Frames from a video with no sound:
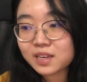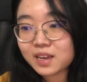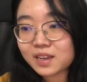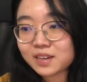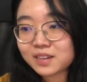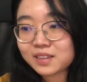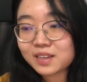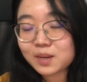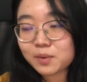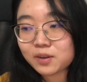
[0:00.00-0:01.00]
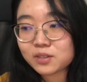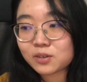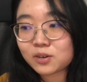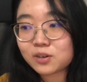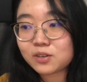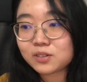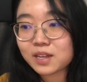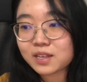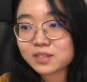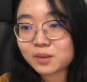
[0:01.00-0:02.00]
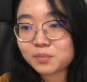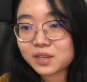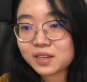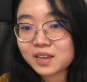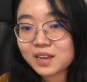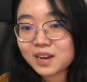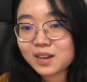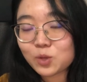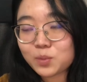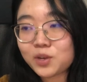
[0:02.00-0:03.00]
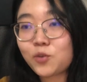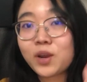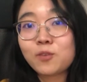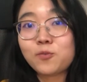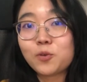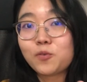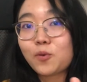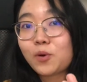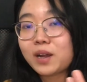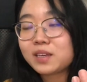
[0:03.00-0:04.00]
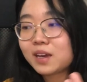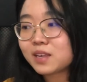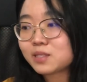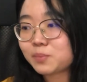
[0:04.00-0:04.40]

and think about this hurdle as something to be grateful for, I guess.